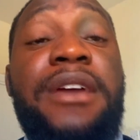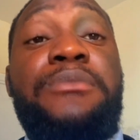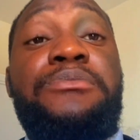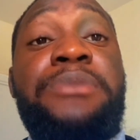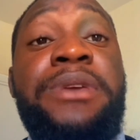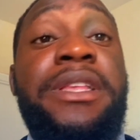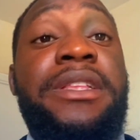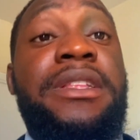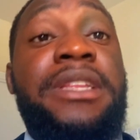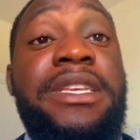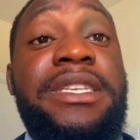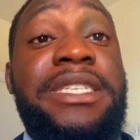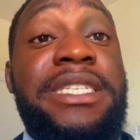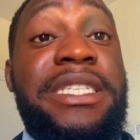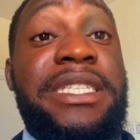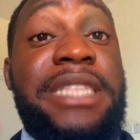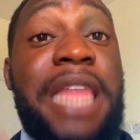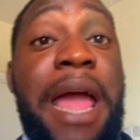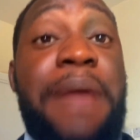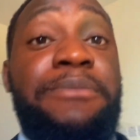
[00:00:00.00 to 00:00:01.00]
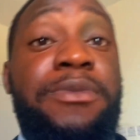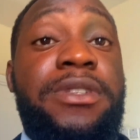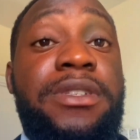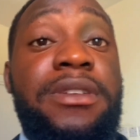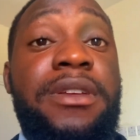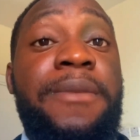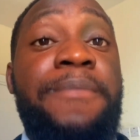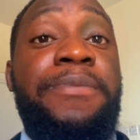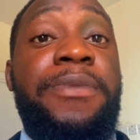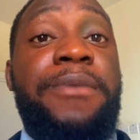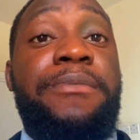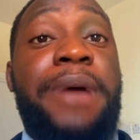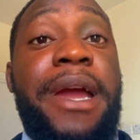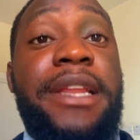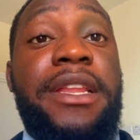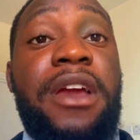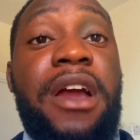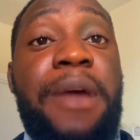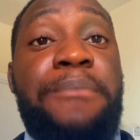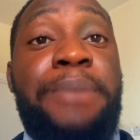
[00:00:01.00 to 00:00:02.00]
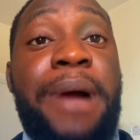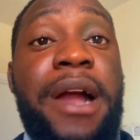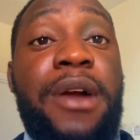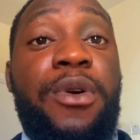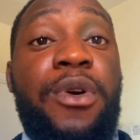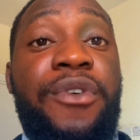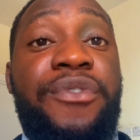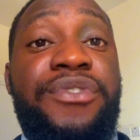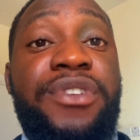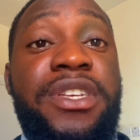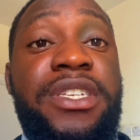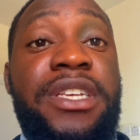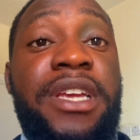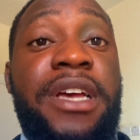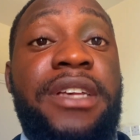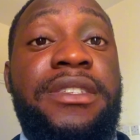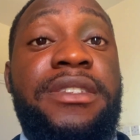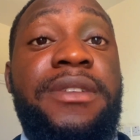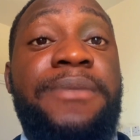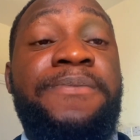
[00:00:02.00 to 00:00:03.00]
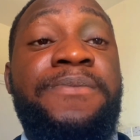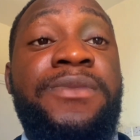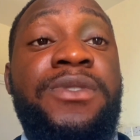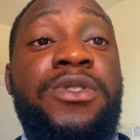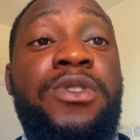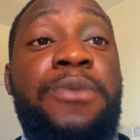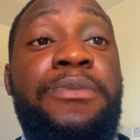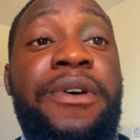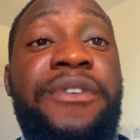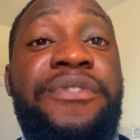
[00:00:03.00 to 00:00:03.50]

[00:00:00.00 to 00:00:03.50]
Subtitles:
meaning stamped by the bank officials. Number